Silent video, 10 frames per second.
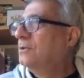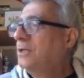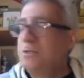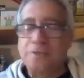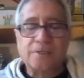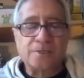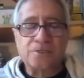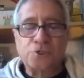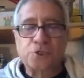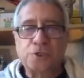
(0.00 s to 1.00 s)
India
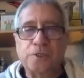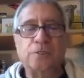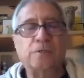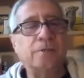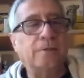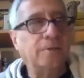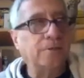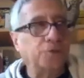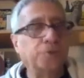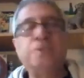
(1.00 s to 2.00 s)
has
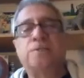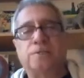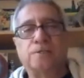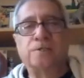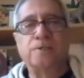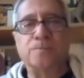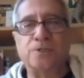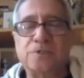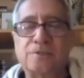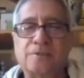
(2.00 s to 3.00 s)
treaty
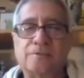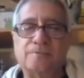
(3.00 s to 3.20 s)
agreements